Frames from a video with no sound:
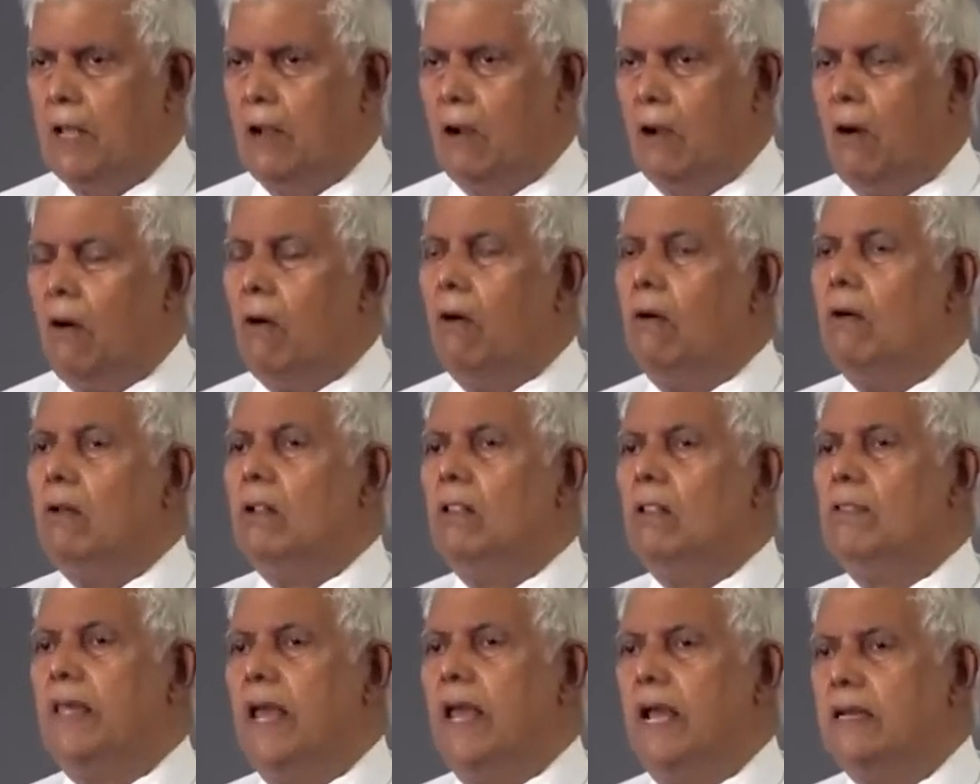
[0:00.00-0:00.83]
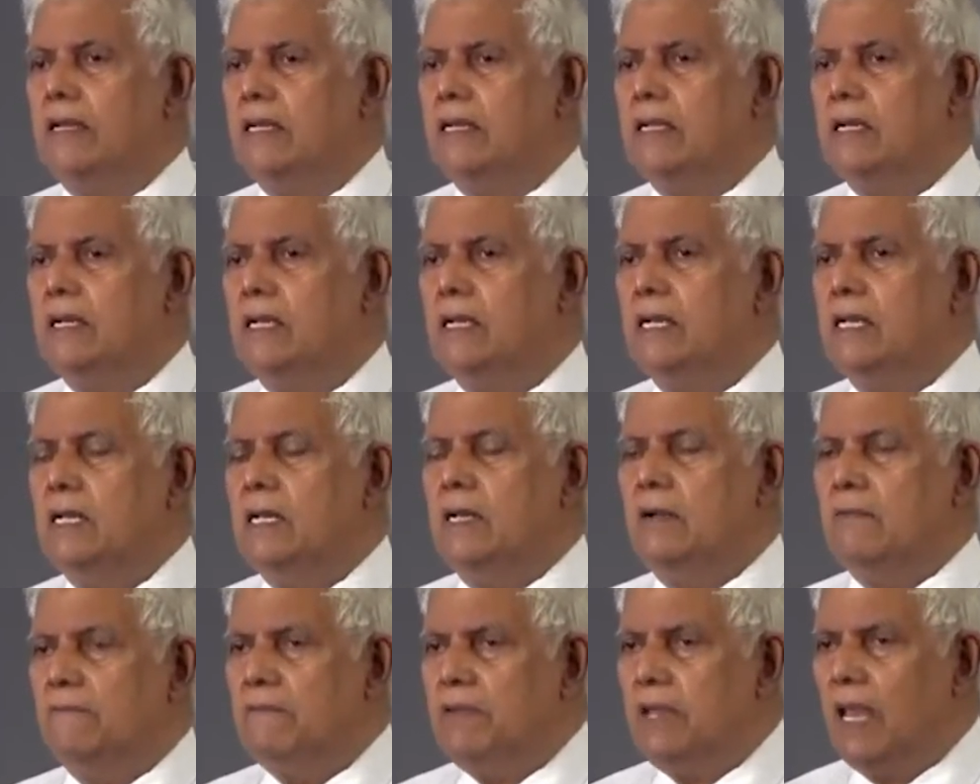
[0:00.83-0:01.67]
All that
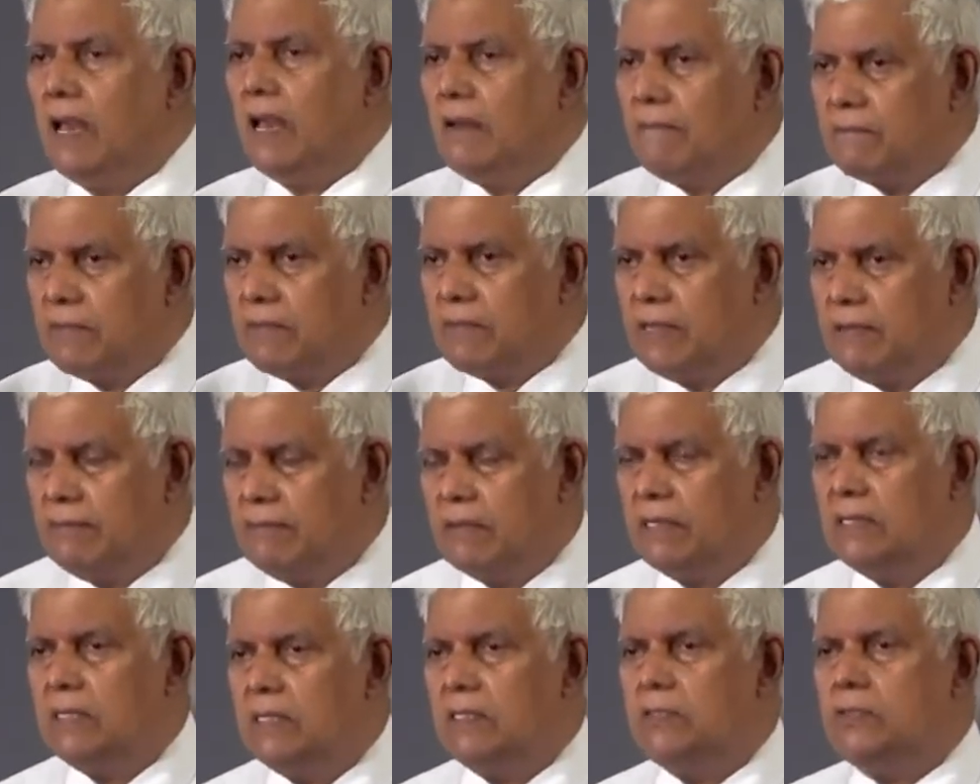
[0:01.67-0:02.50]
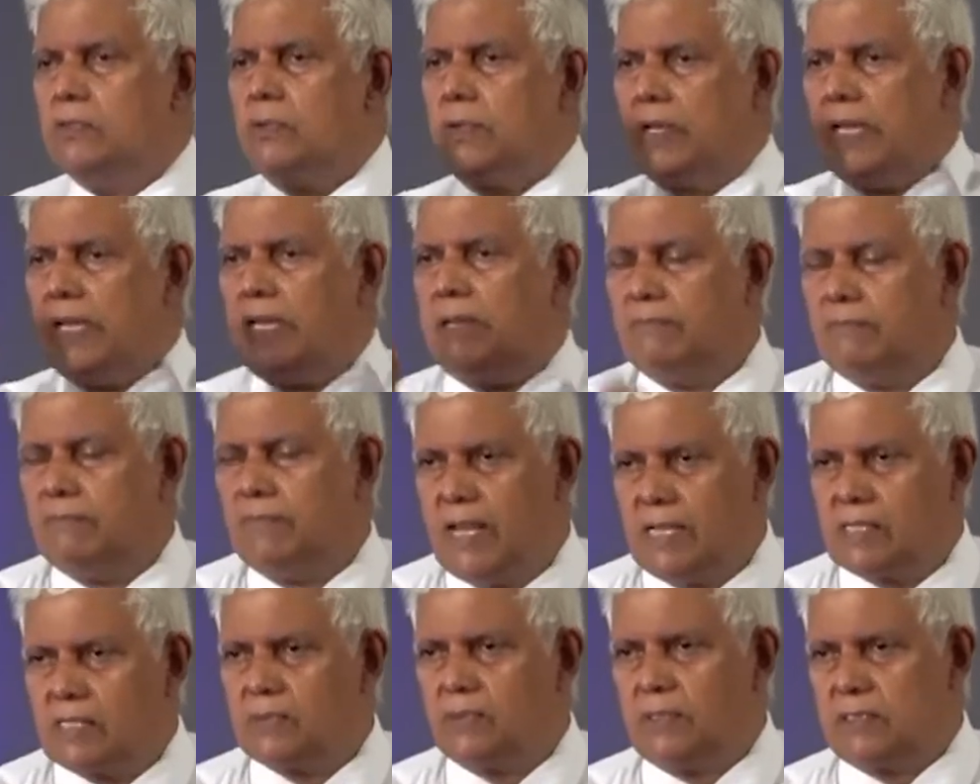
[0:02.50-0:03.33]
we have given to Him.
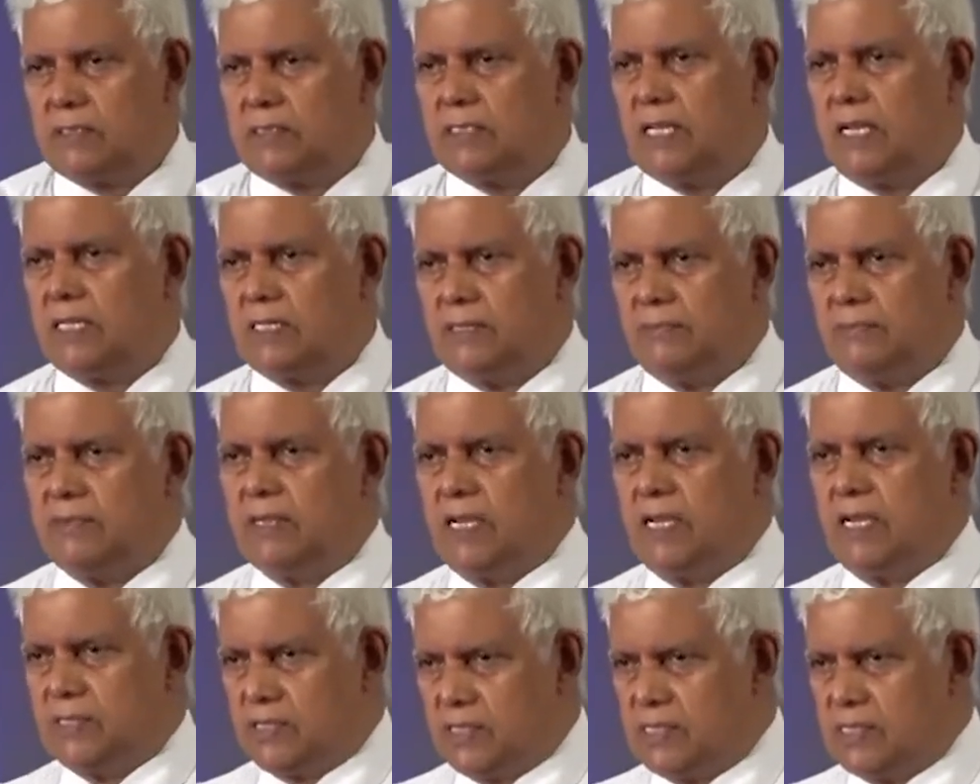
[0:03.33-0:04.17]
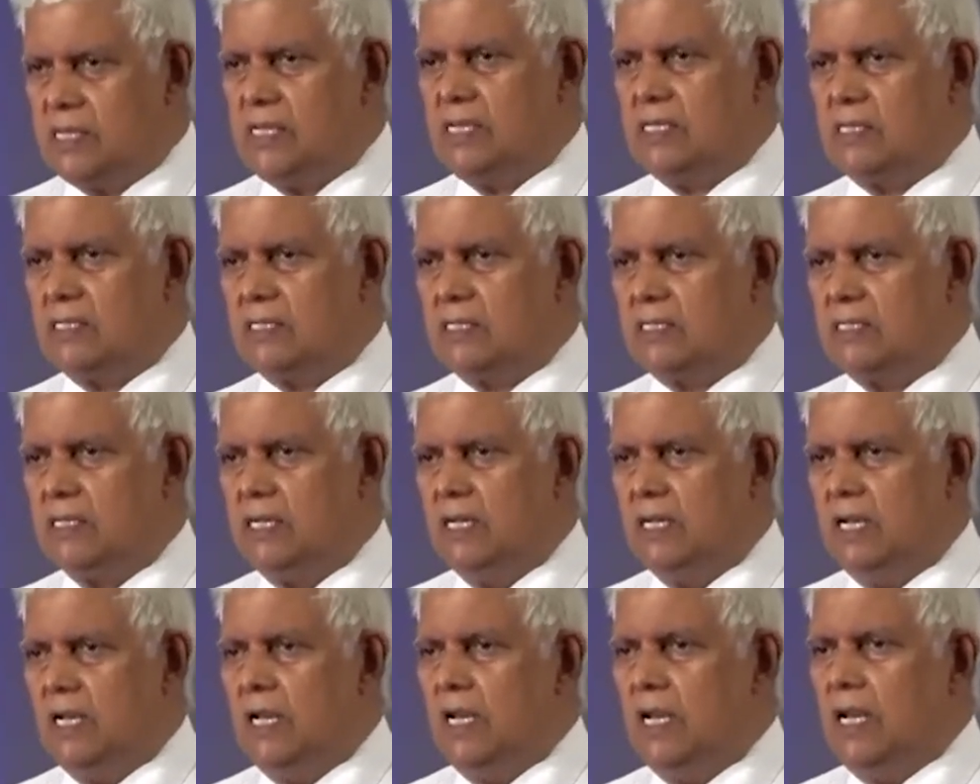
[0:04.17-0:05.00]
That's what sanctification is.
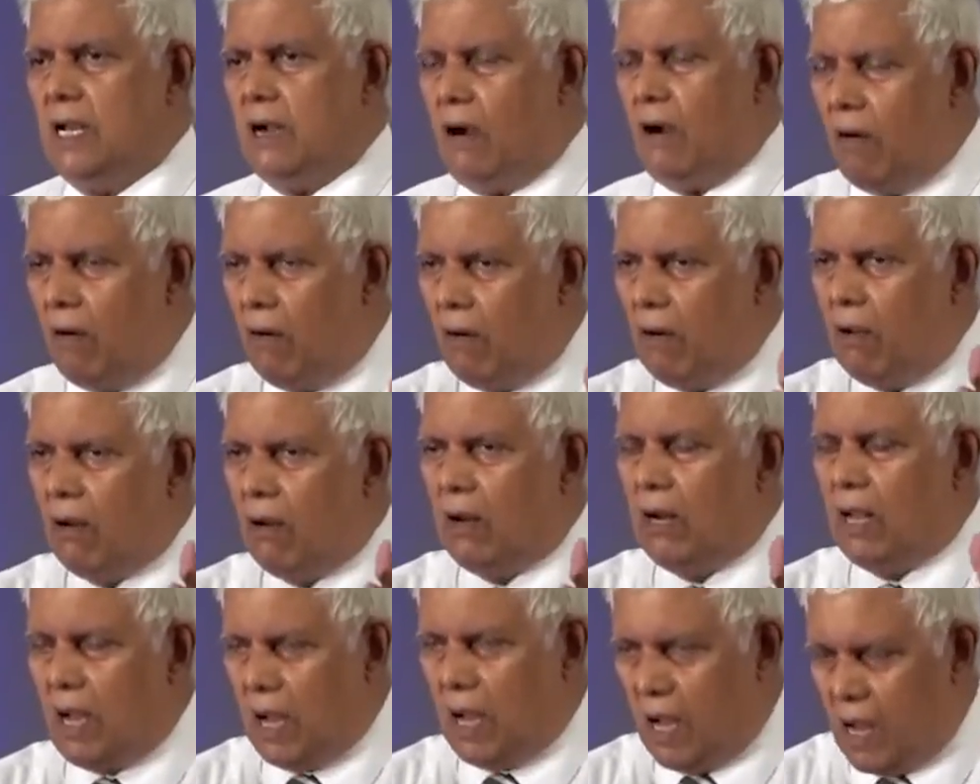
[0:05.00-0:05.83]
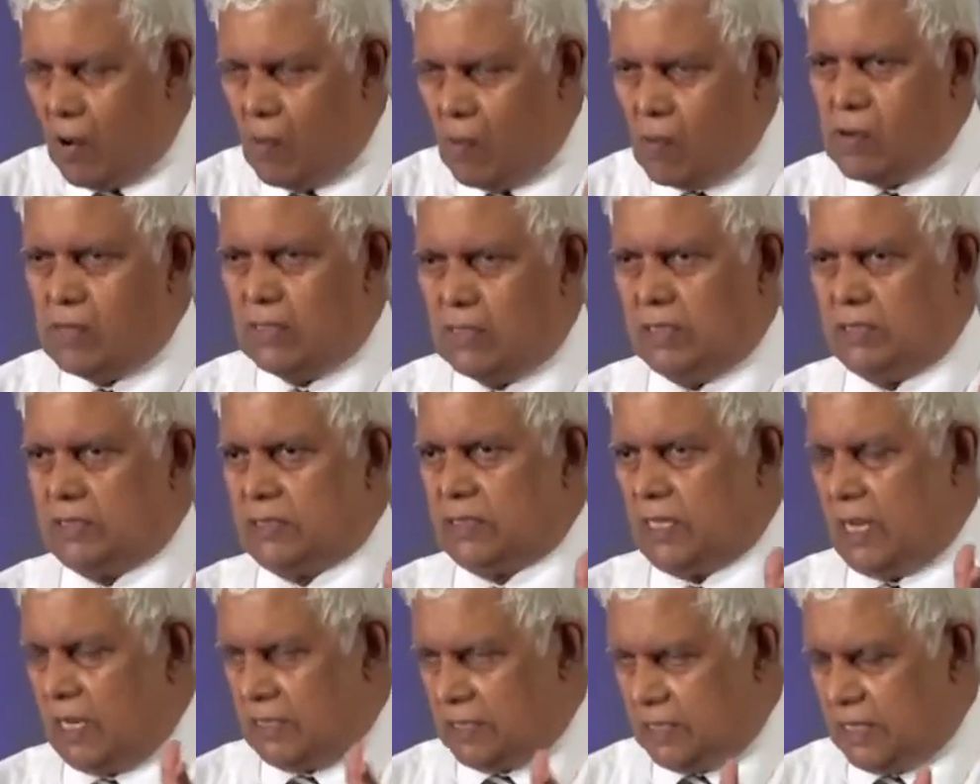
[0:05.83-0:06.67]
All our hours,
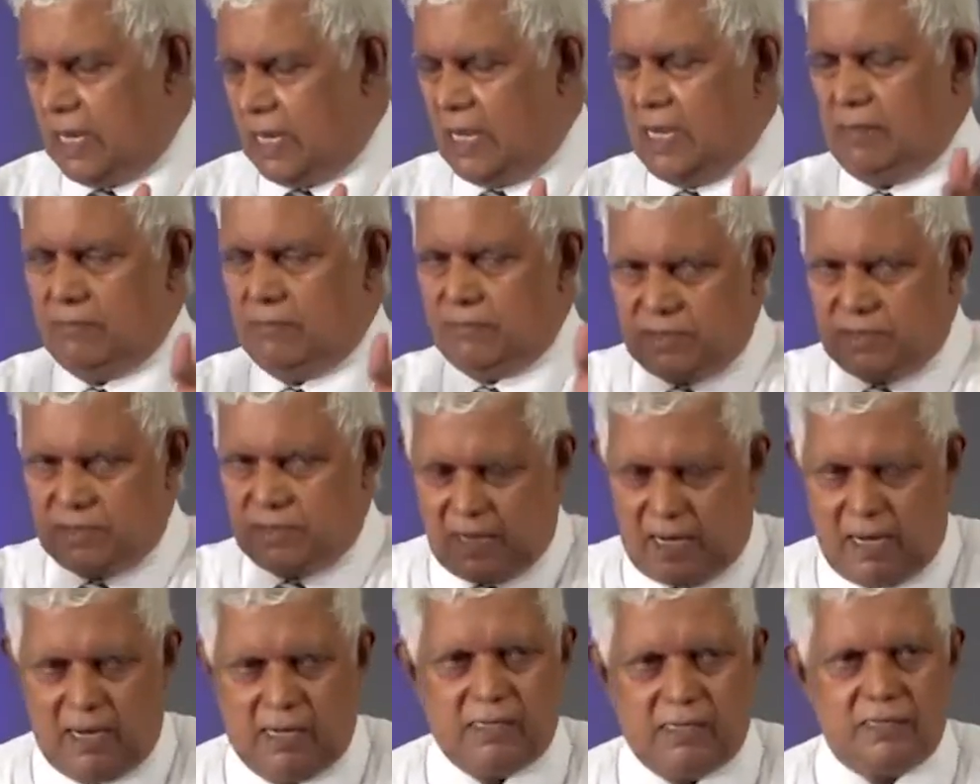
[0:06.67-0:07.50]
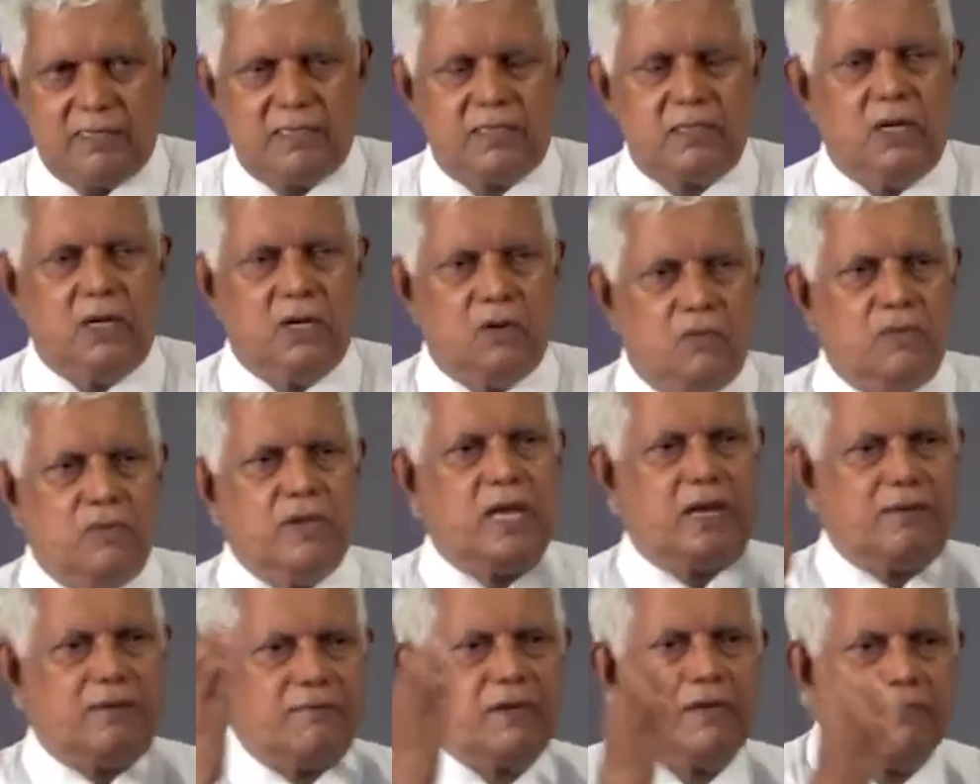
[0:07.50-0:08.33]
our time, talent, we
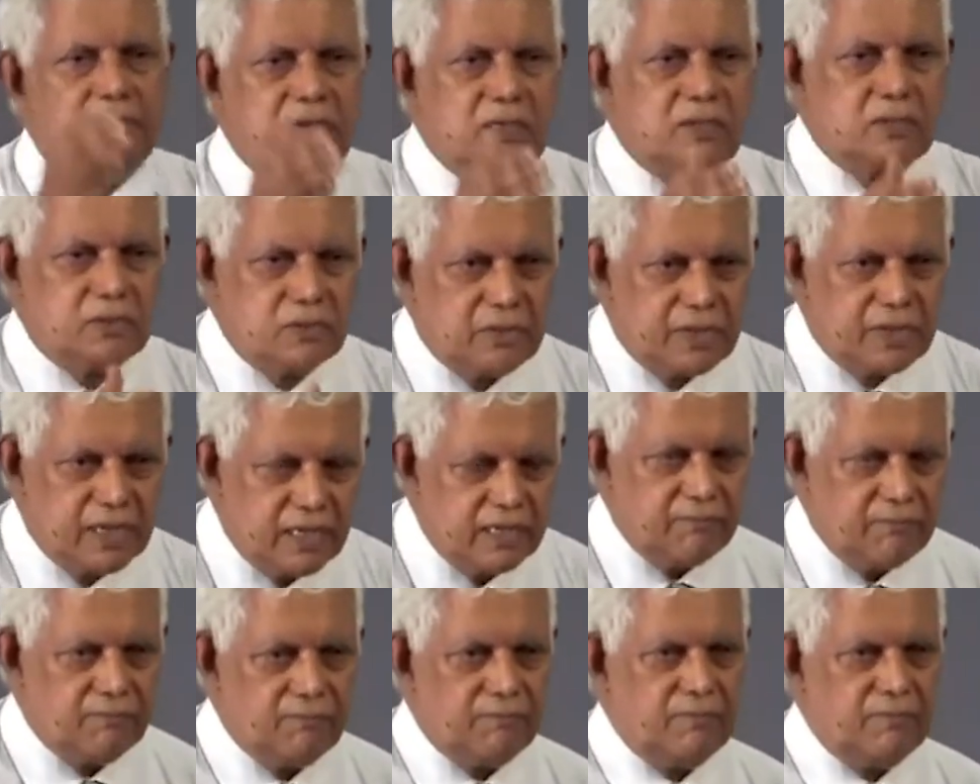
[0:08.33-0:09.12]
have given to Him.